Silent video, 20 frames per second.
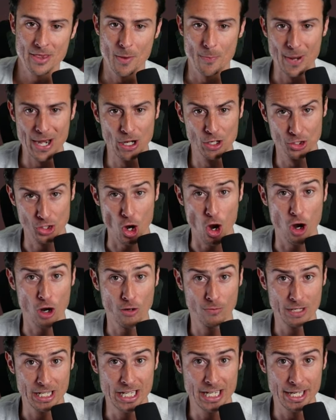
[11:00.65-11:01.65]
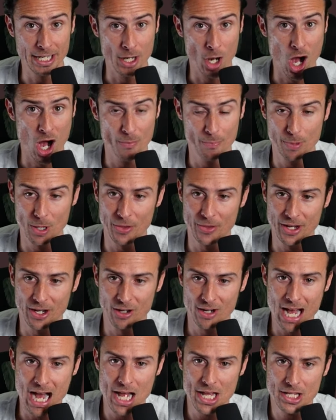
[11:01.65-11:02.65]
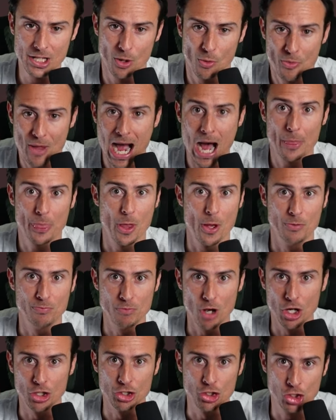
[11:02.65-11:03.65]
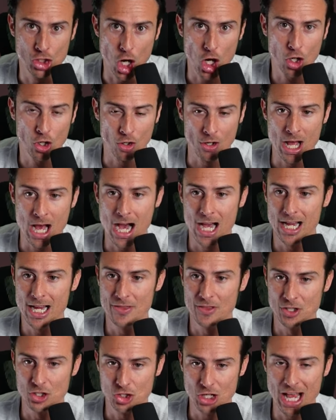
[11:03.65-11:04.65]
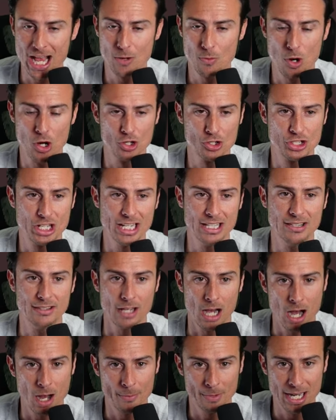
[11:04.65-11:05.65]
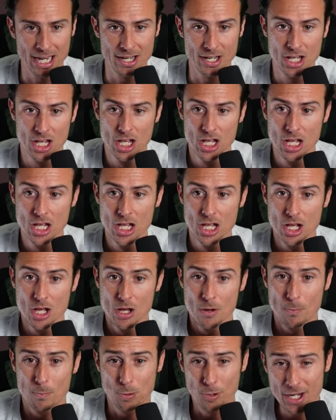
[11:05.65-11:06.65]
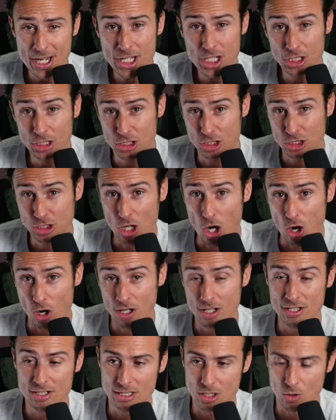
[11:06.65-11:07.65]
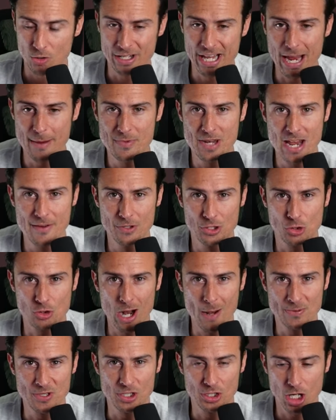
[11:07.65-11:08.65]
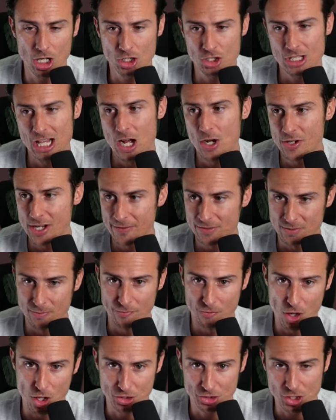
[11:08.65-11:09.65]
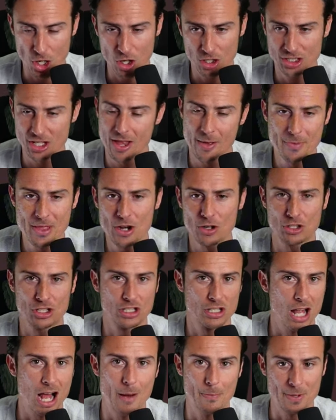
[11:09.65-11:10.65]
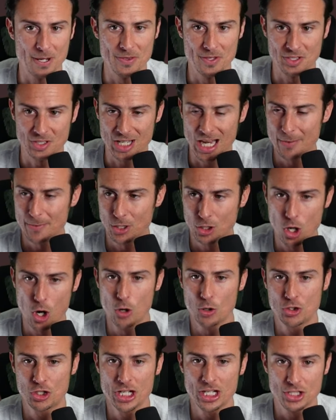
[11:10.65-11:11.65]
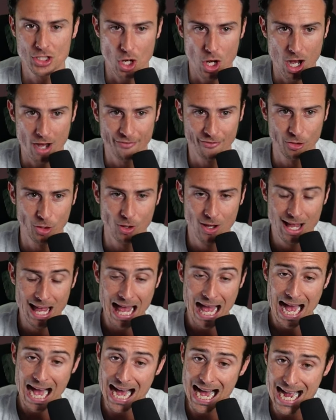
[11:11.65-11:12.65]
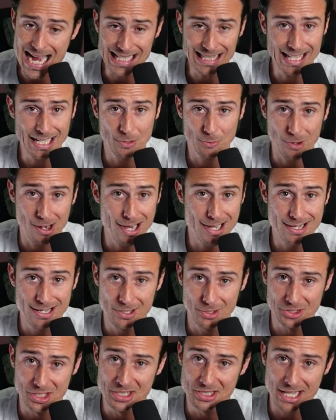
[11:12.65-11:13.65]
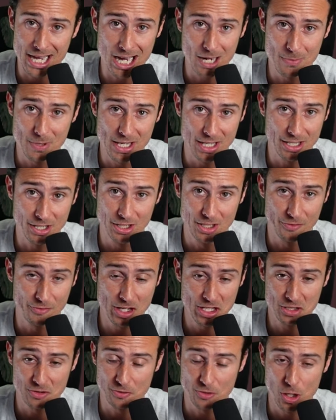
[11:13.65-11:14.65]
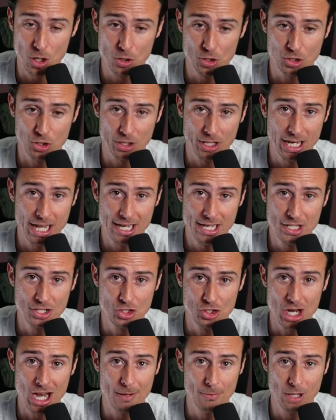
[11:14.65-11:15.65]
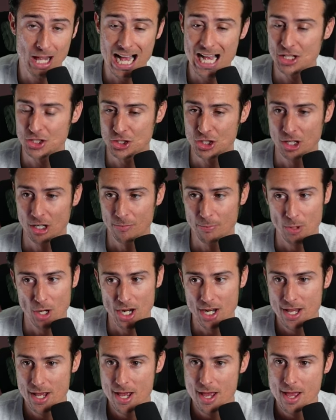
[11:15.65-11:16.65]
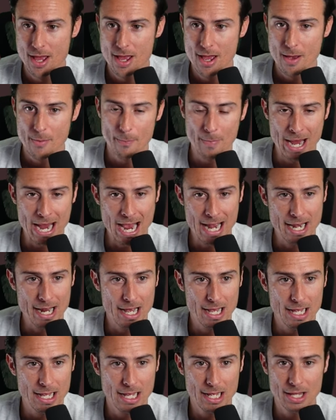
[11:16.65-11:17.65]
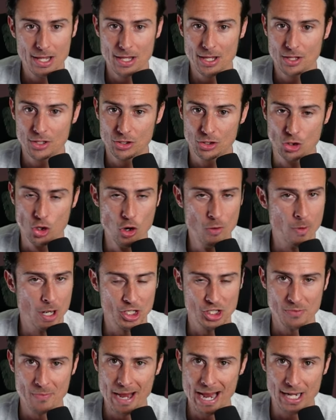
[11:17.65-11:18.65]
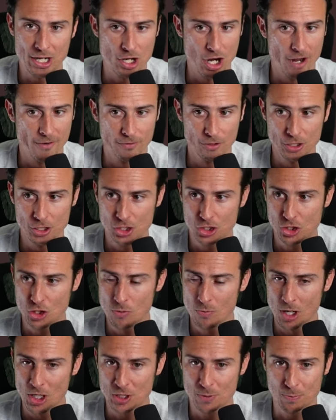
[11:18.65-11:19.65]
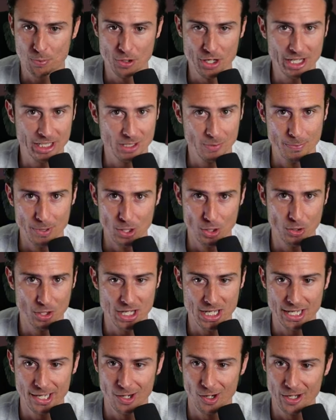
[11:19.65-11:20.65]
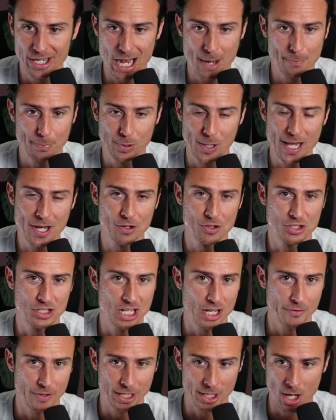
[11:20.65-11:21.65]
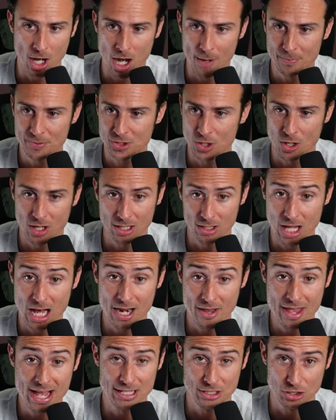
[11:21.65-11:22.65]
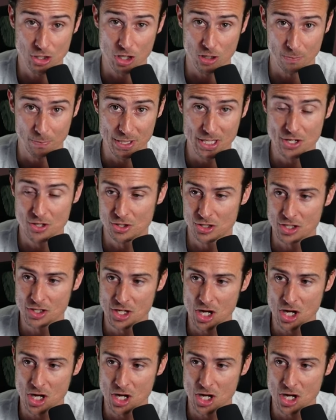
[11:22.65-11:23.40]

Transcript: The Bears are heating up, but they're not, you know, not a juggernaut, and the Jaguars get dominated. Pretty good start until Gabe Davis drops a touchdown. You have some false starts, and then they're sloppy in this game. The coaching's awful. I think Ryan Nielsen's got to be a good defensive coach looking at his job last year, but man, too much man coverage, too much predictability here. You got players giving up, so a lot of that's Doug Peterson.